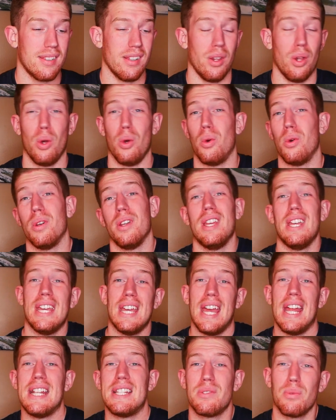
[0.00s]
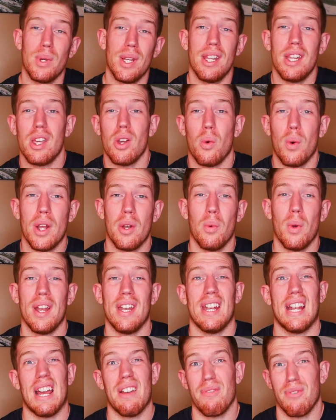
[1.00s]
So it's really a win-win
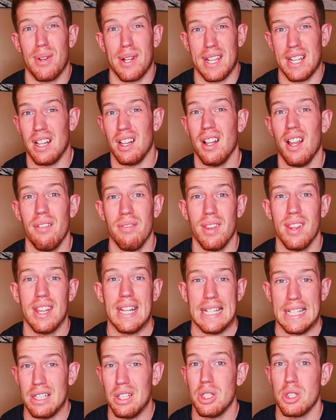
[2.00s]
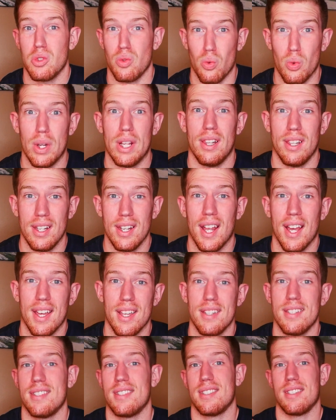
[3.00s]
and I freaking love the thing. It looks really
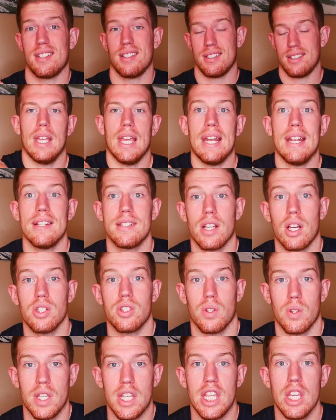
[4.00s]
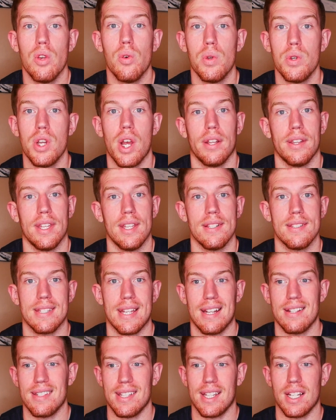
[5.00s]
nice and it's also huge on the
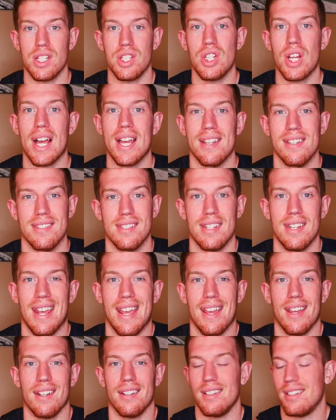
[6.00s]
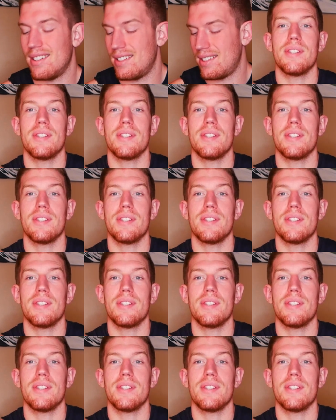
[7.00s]
inside. It's like a giant sedan.